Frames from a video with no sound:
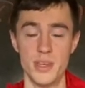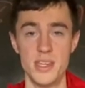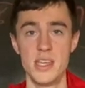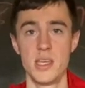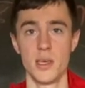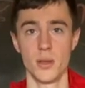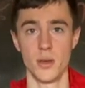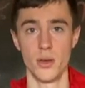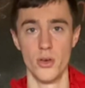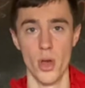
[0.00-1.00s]
the
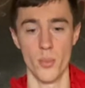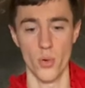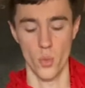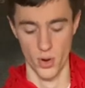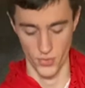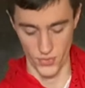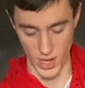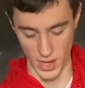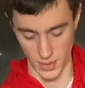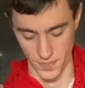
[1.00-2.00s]
number one
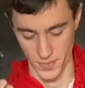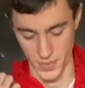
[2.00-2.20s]
thing,